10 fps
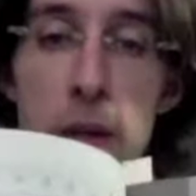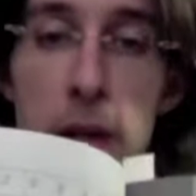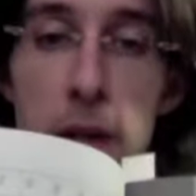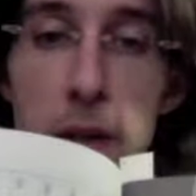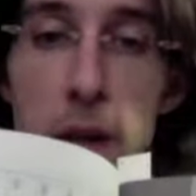
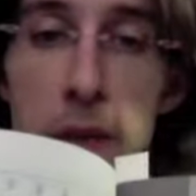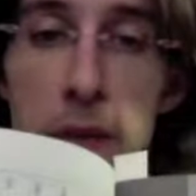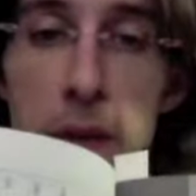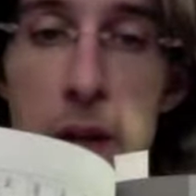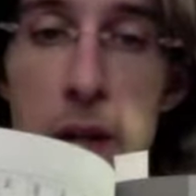they'll have the
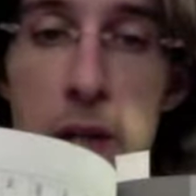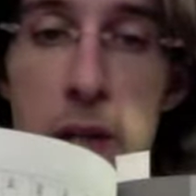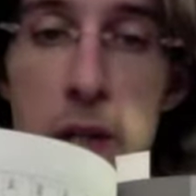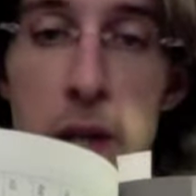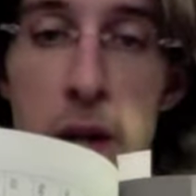
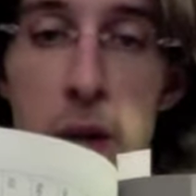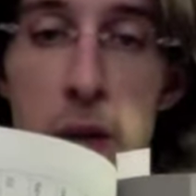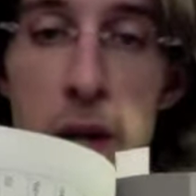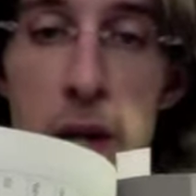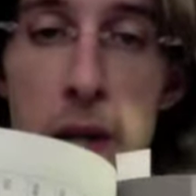kanji, how to
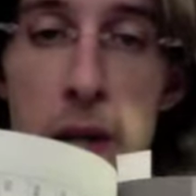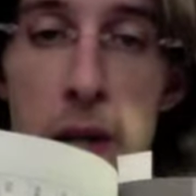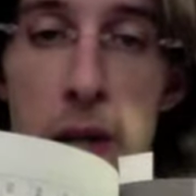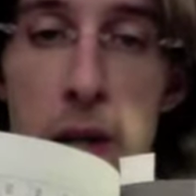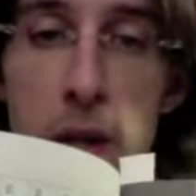write it,
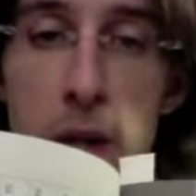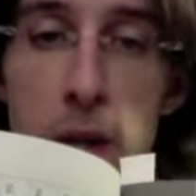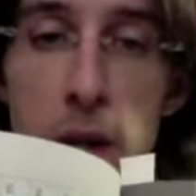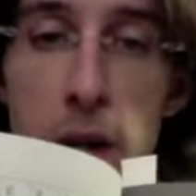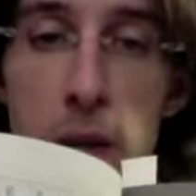
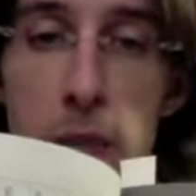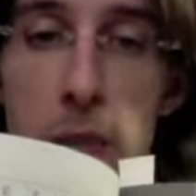one or